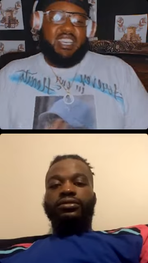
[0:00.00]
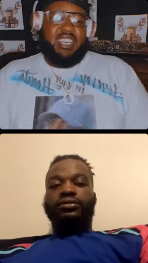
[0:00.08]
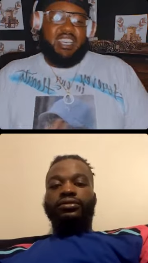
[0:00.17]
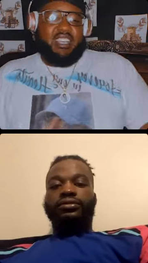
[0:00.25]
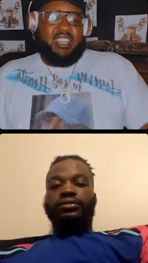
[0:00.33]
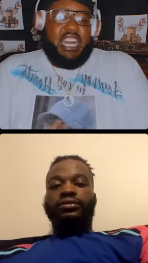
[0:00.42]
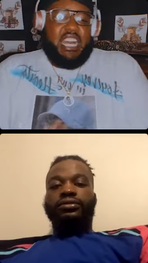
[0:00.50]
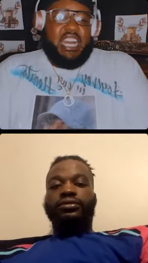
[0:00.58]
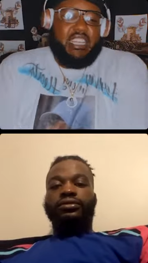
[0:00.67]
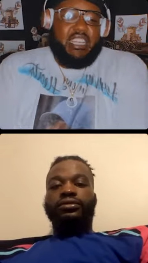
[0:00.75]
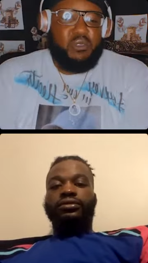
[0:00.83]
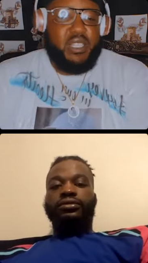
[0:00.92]
Speaker 1: because I
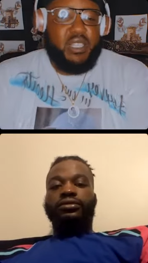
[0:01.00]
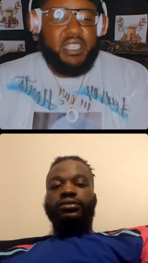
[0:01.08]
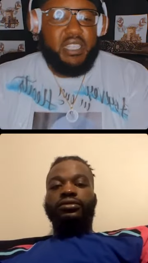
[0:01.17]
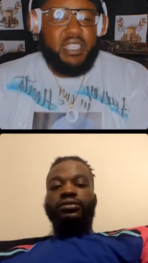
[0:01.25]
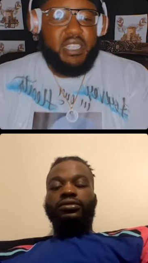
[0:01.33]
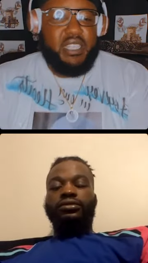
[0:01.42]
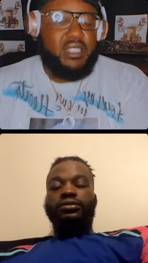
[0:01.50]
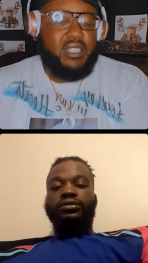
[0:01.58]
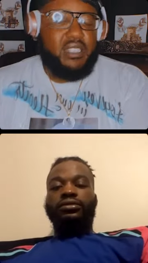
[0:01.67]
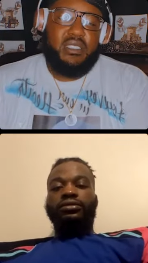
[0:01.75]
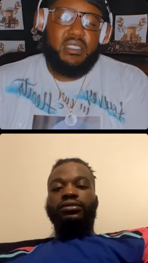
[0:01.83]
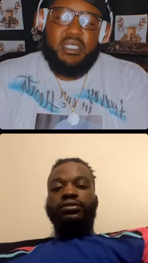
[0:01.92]
ain't really
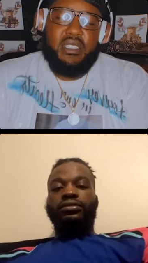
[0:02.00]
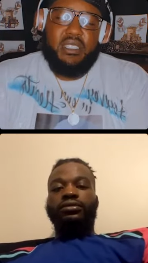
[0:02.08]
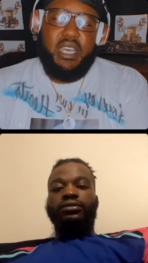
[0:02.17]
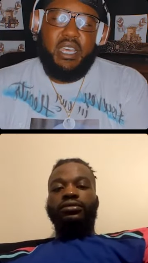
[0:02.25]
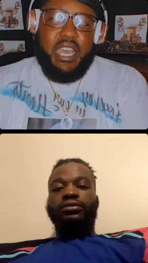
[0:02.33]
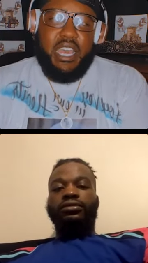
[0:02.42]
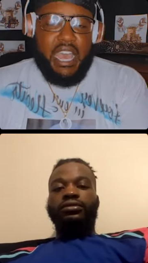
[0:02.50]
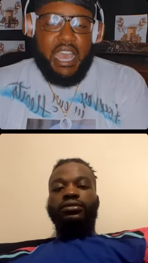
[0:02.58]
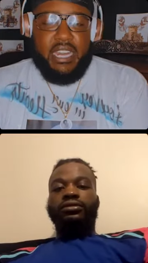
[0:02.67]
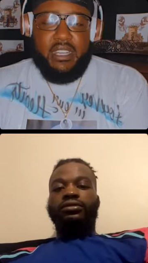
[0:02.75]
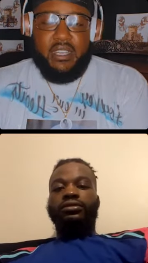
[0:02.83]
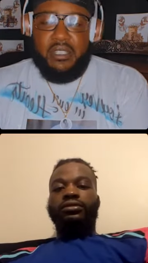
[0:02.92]
had
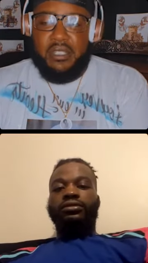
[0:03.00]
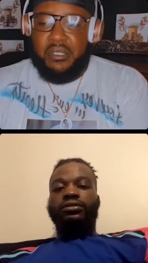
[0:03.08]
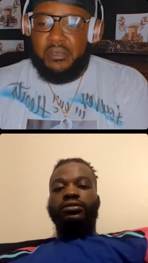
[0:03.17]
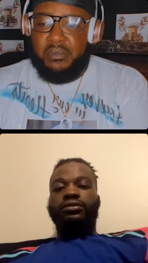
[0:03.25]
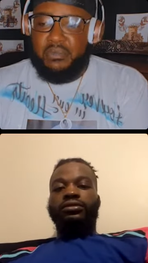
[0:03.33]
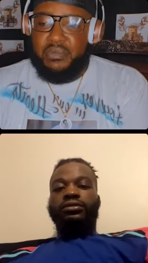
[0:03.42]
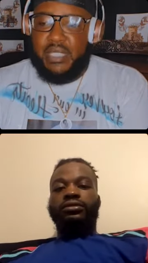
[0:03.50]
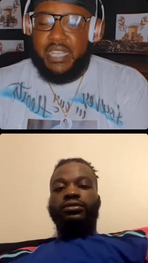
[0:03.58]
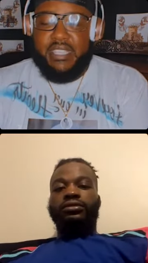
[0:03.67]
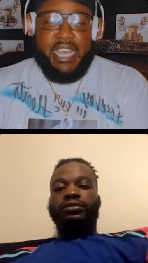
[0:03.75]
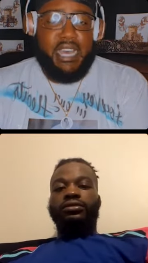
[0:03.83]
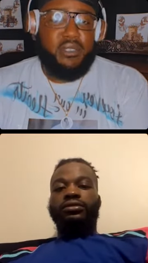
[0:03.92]
a um a
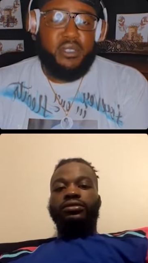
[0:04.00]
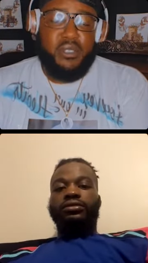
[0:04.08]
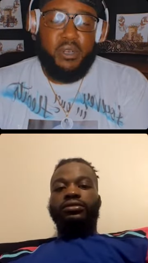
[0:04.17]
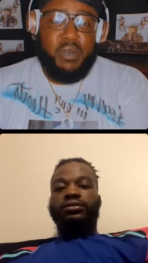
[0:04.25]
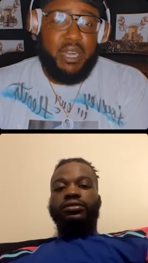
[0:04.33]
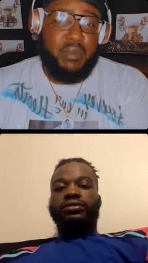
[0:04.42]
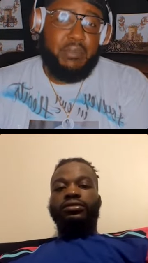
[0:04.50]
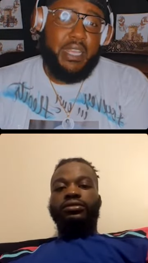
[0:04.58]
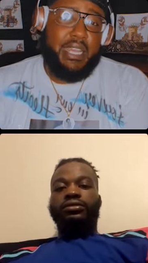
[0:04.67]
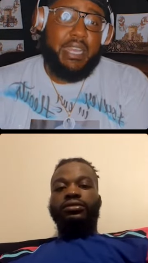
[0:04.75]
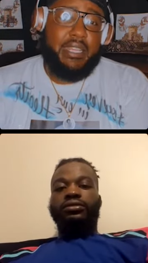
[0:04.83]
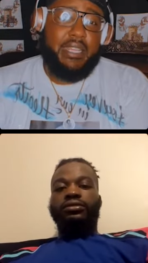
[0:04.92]
toddler around me
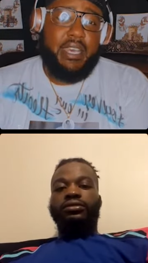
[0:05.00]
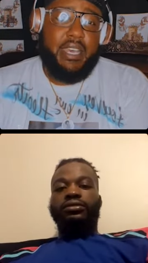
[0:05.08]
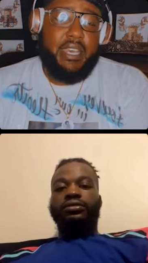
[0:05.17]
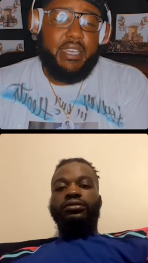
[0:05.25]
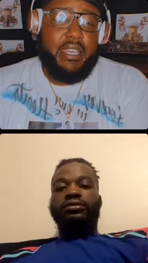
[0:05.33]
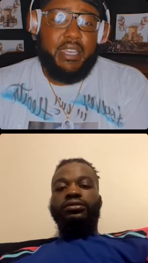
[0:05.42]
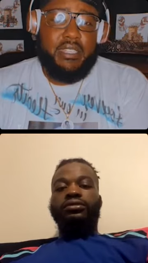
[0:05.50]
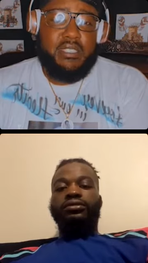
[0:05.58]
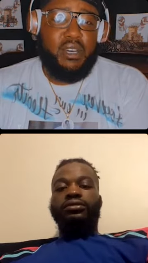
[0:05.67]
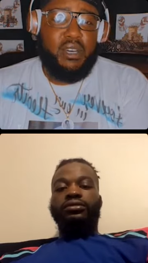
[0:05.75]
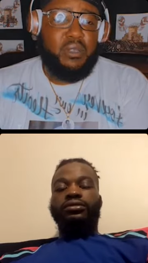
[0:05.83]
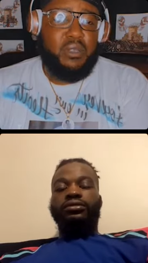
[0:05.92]
like that in so
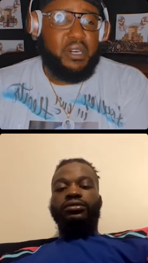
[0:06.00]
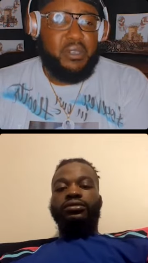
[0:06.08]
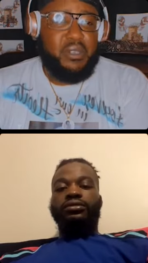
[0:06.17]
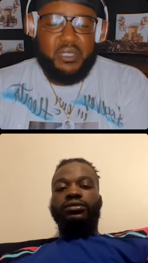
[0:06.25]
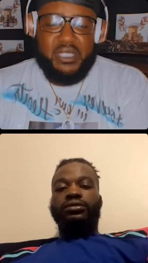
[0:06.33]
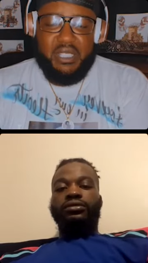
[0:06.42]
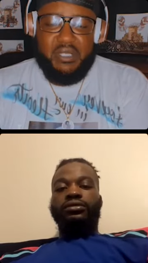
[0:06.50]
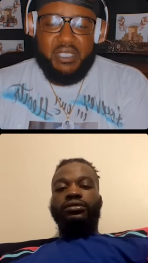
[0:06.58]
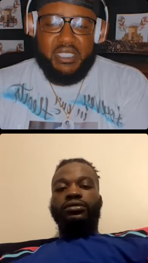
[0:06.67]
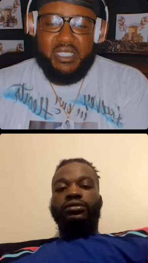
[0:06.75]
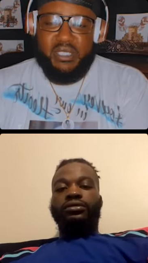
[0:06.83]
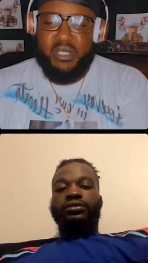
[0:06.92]
long. So it's
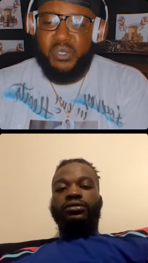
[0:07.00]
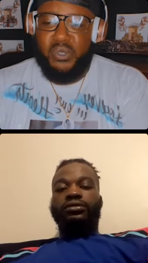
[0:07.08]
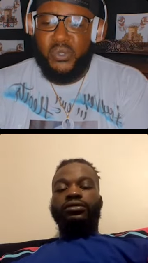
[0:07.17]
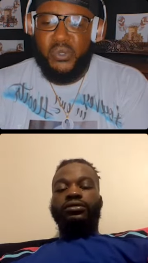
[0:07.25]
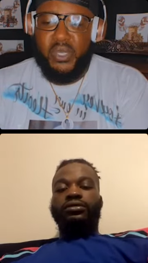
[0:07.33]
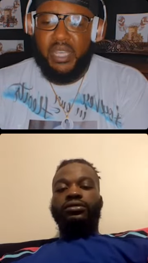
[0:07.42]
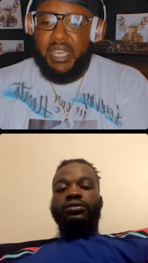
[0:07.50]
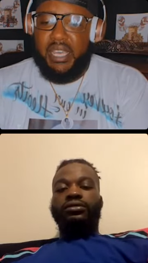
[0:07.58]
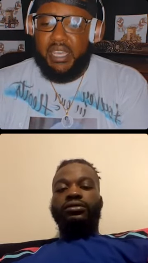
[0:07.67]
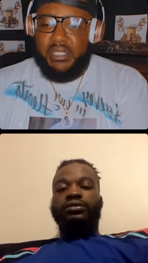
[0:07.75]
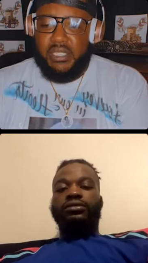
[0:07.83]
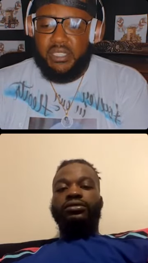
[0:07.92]
just cool
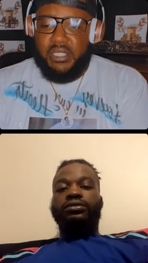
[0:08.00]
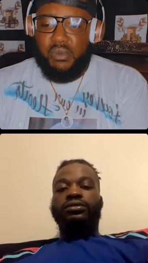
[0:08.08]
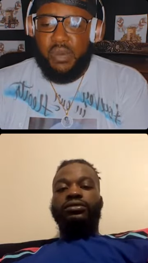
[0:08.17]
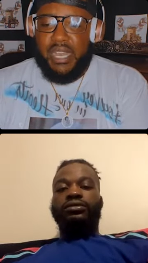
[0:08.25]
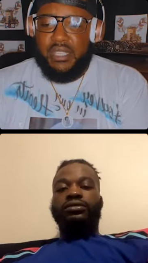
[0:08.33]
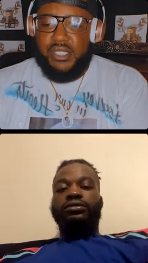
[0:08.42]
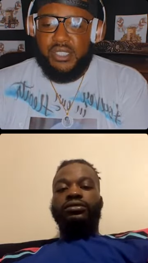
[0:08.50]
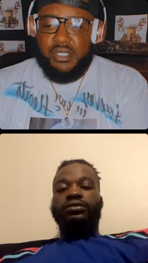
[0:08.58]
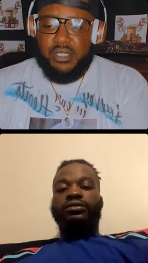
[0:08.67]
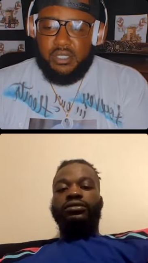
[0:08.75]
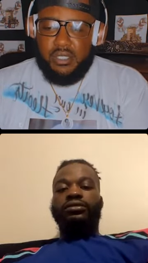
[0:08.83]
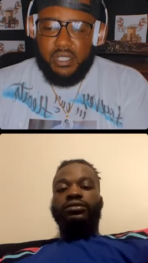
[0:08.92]
just to watch
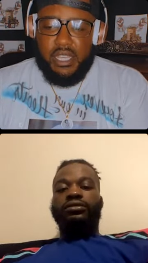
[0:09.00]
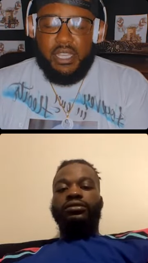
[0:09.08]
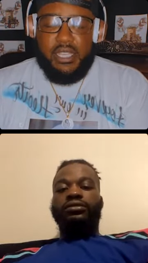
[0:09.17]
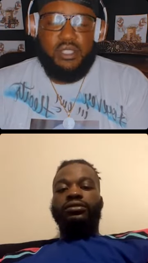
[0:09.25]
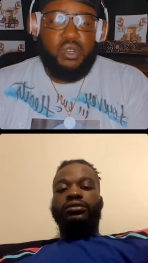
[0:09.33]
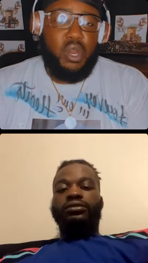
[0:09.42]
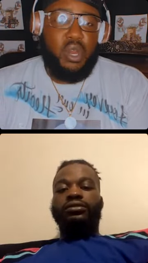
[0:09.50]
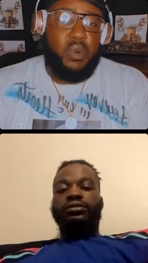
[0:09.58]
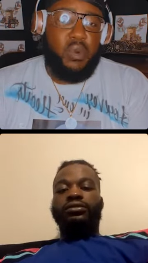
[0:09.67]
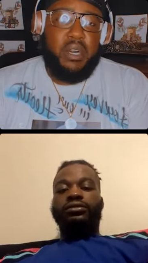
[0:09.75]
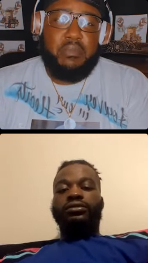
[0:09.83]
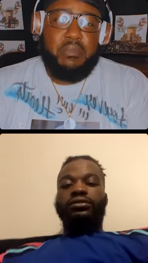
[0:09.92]
kids grow
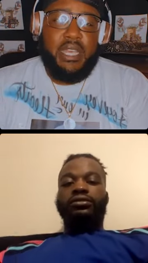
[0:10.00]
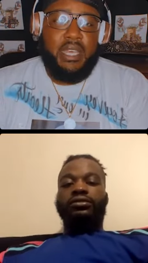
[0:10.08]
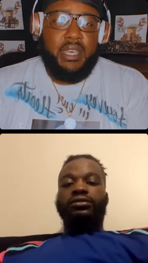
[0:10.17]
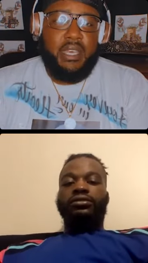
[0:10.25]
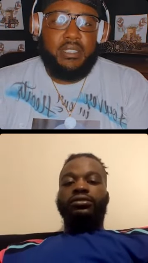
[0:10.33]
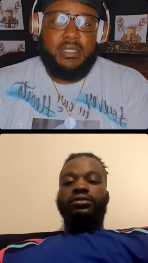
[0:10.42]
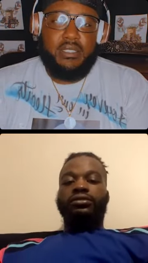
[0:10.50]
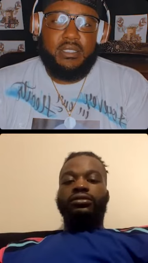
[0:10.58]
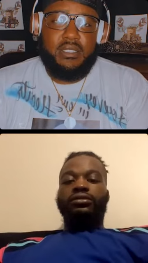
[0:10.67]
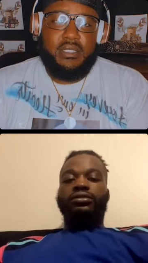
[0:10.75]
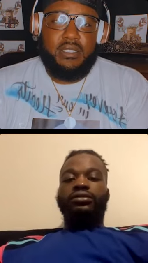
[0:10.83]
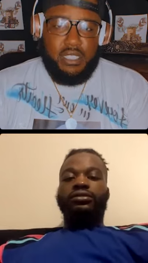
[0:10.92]
up and
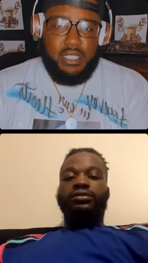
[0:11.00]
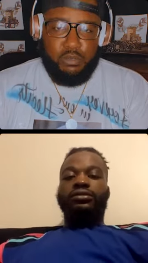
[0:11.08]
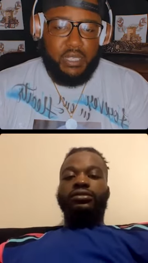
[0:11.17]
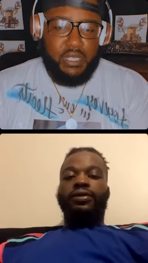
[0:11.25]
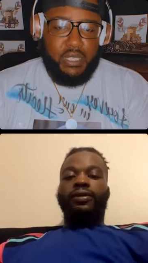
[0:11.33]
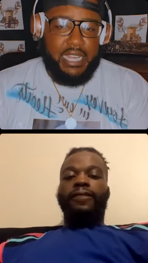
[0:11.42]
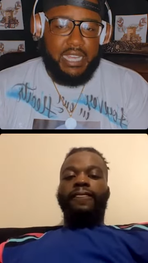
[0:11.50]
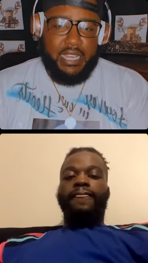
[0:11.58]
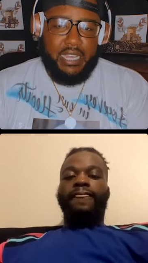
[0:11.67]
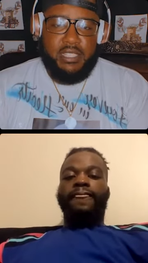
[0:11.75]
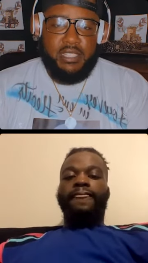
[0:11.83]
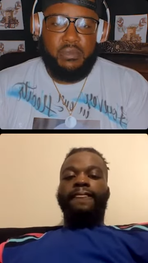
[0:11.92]
just realize that
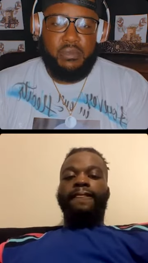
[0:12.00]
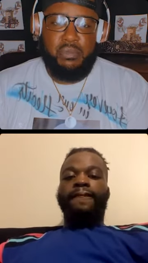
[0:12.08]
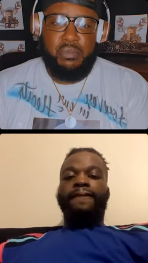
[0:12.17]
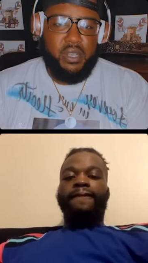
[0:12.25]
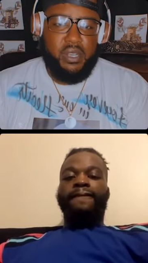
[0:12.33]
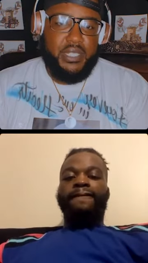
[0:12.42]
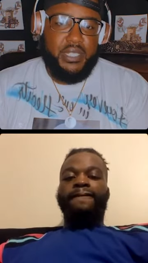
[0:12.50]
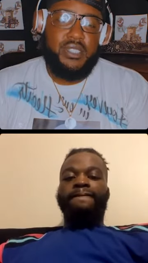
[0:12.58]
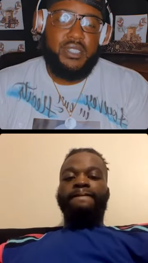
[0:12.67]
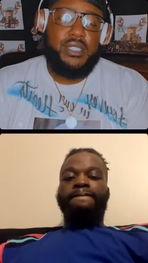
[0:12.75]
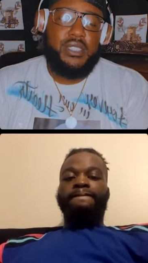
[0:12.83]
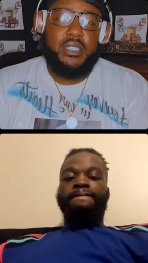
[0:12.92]
it's a
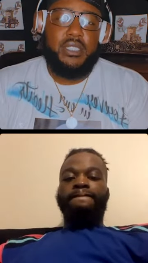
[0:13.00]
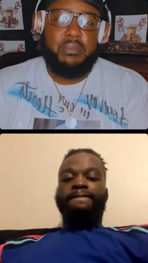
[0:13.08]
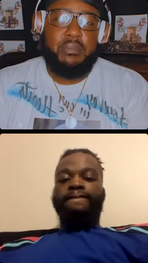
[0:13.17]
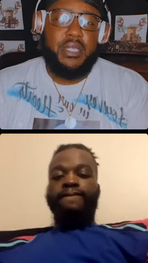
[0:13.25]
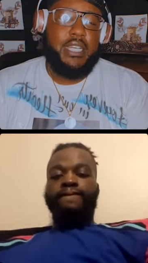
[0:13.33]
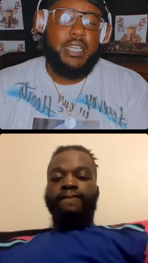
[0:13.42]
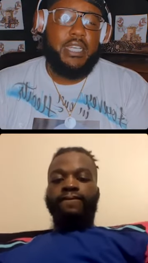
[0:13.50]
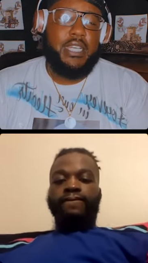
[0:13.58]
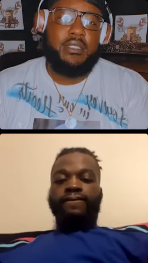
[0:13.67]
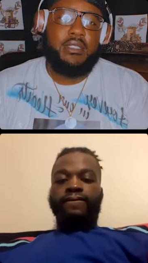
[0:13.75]
privilege, it's a blessing.